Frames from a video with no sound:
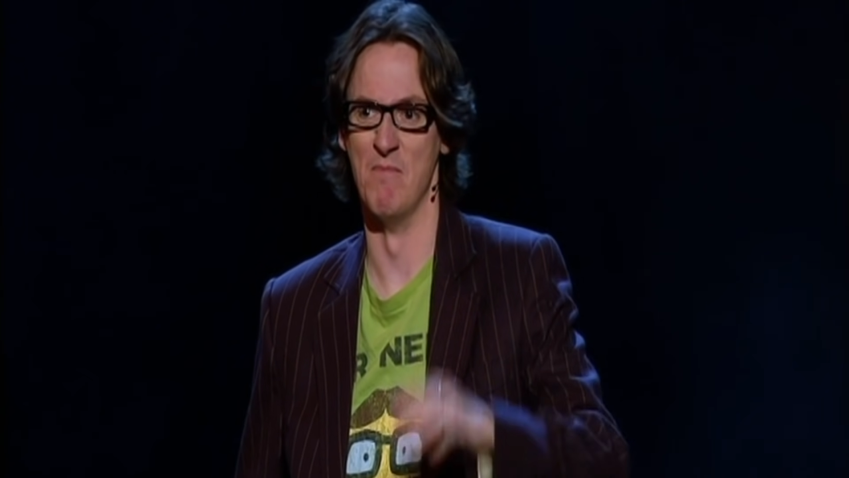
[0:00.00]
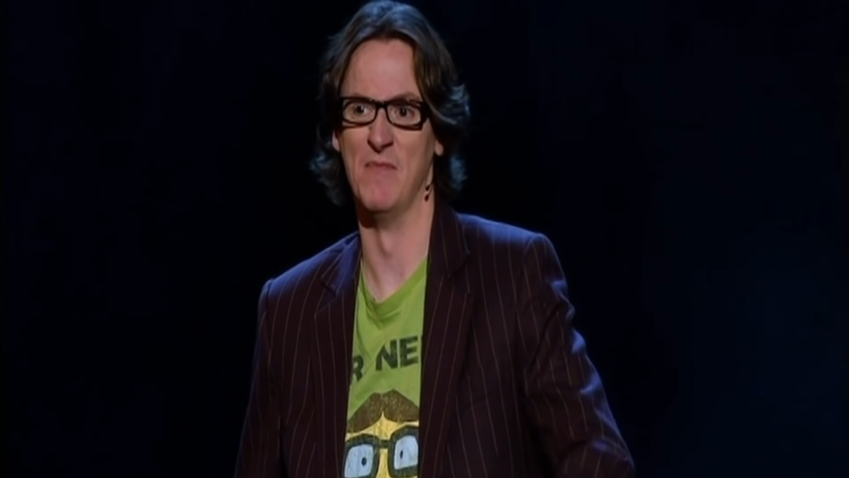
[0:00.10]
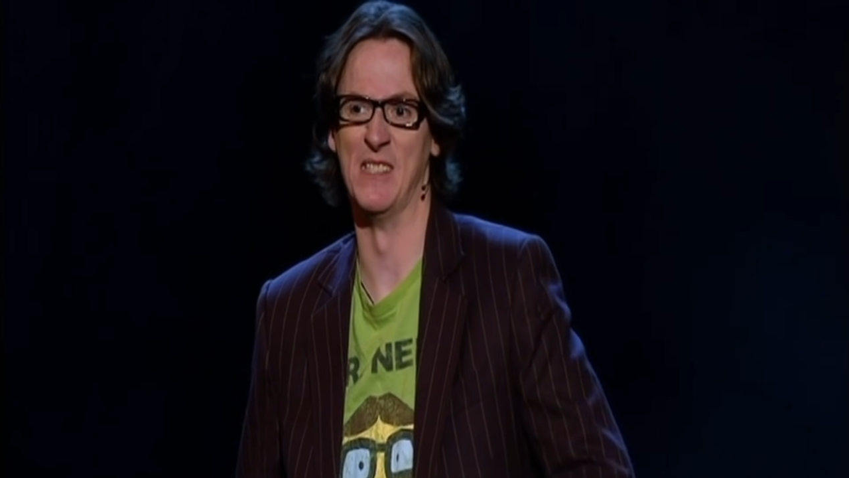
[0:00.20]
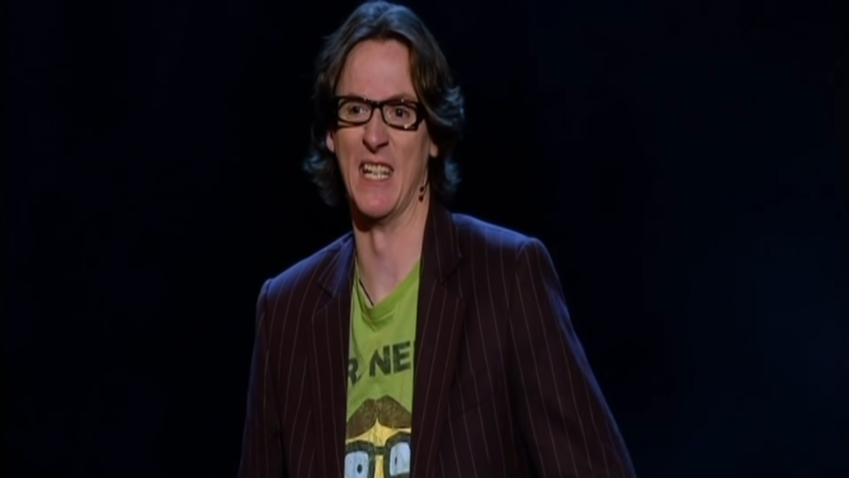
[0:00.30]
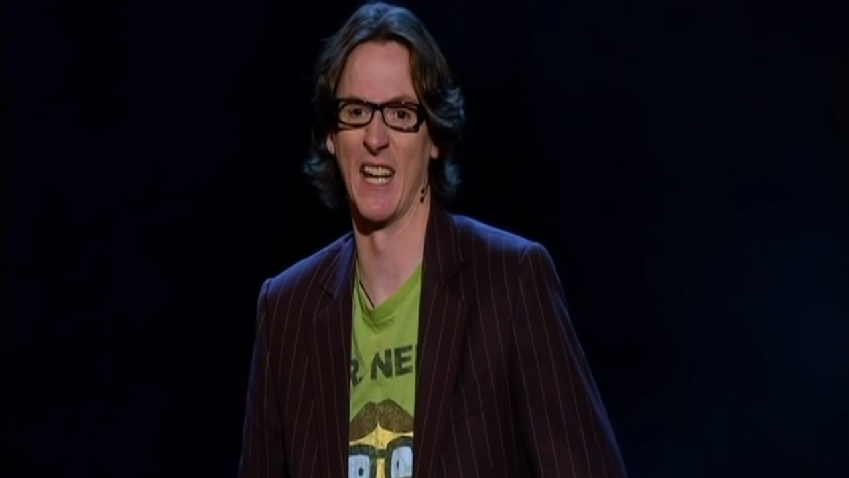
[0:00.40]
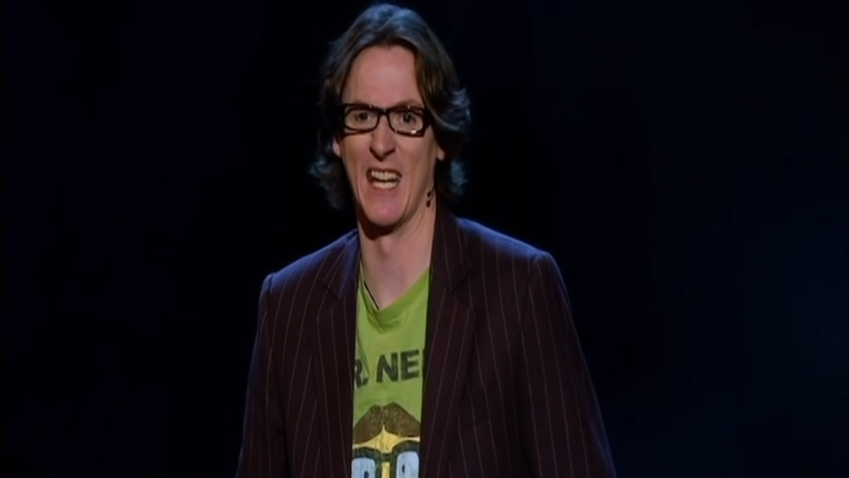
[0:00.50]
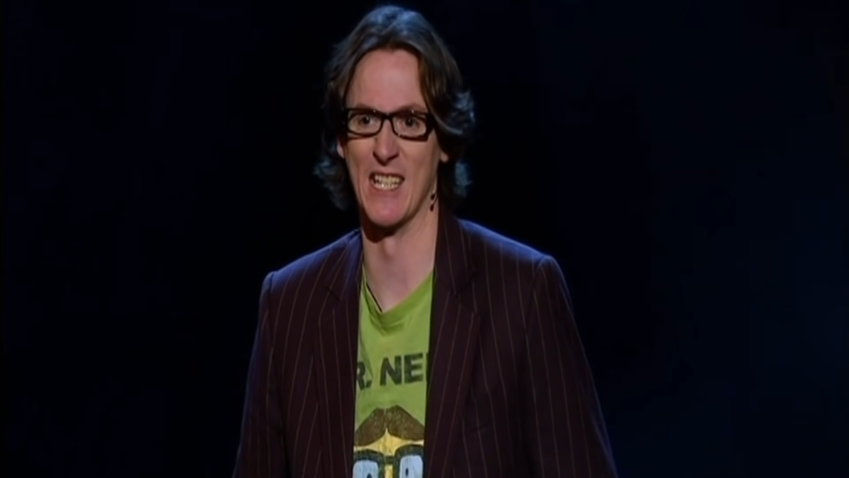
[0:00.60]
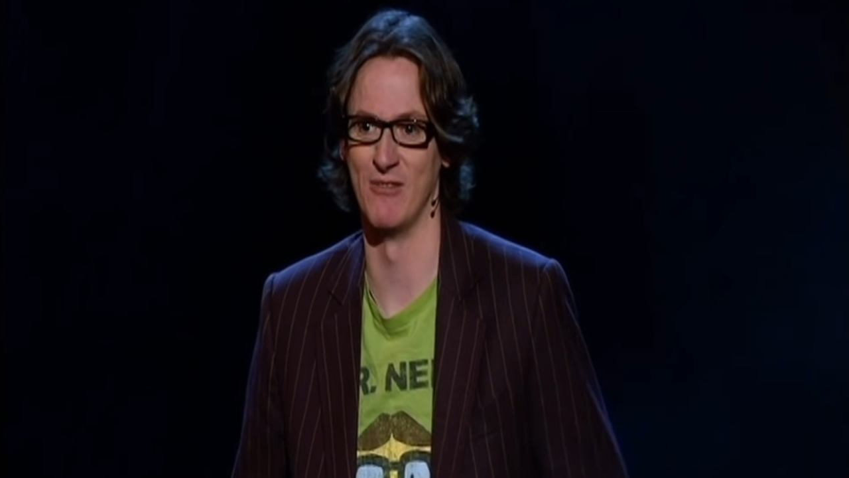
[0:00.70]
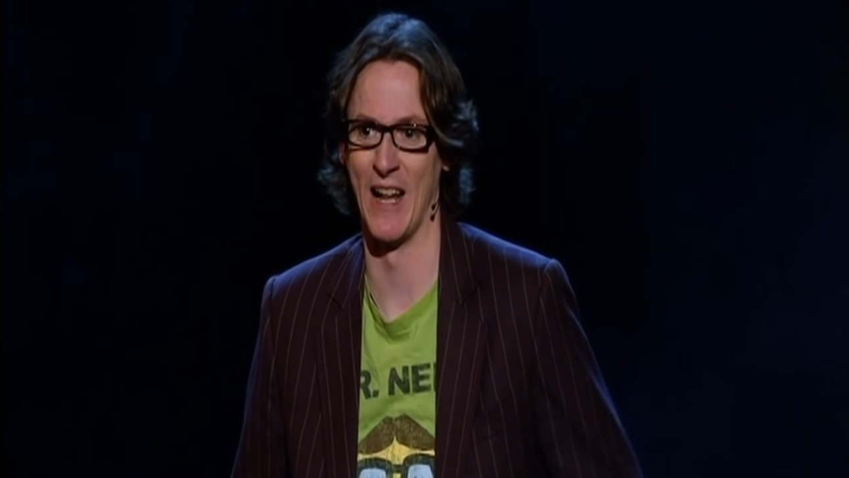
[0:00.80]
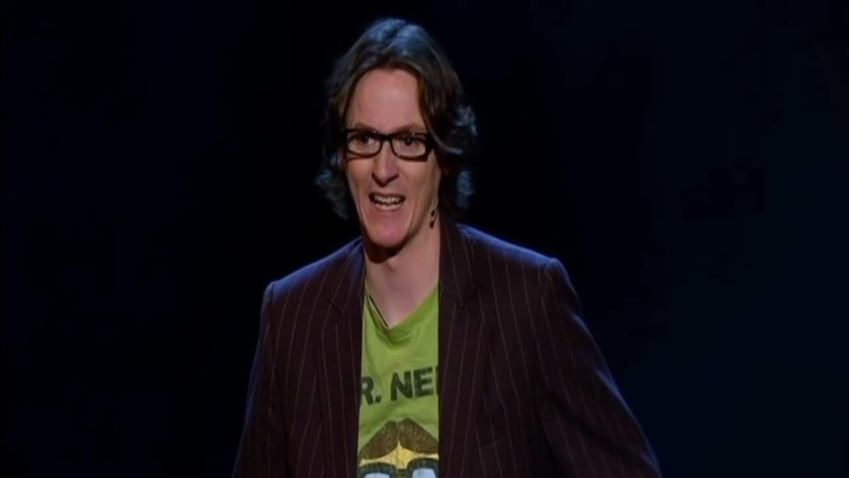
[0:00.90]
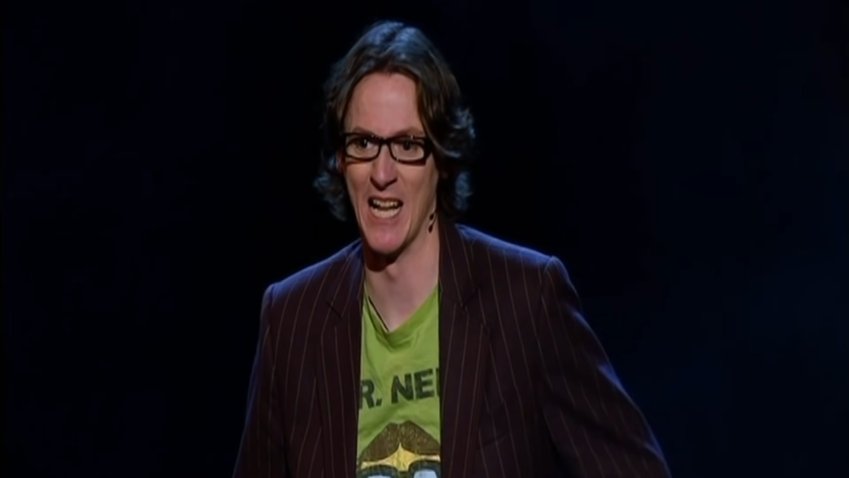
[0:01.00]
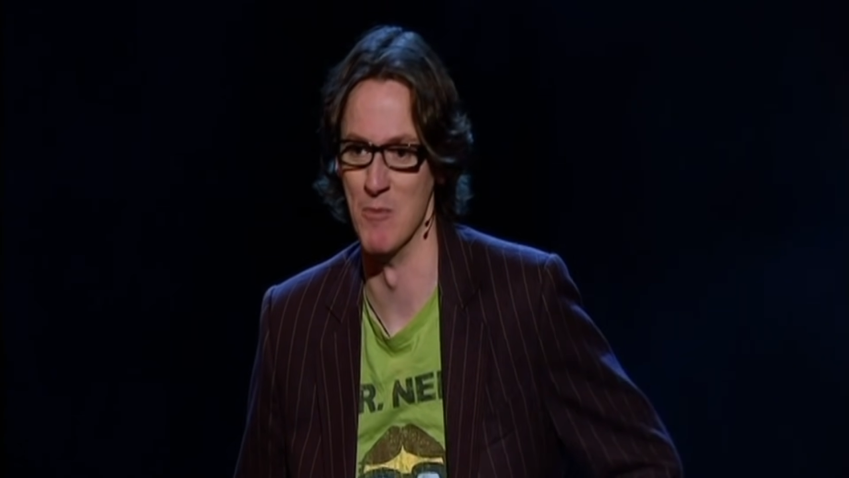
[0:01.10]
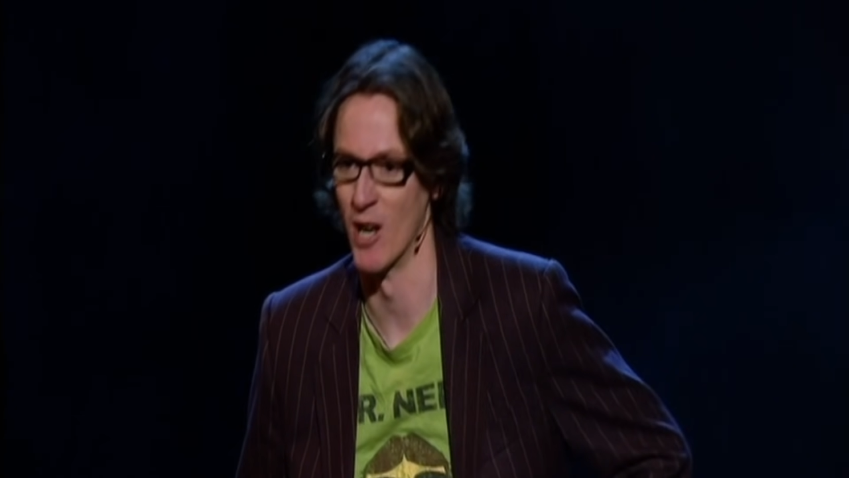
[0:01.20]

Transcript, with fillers: see you kiss Val Kilmer?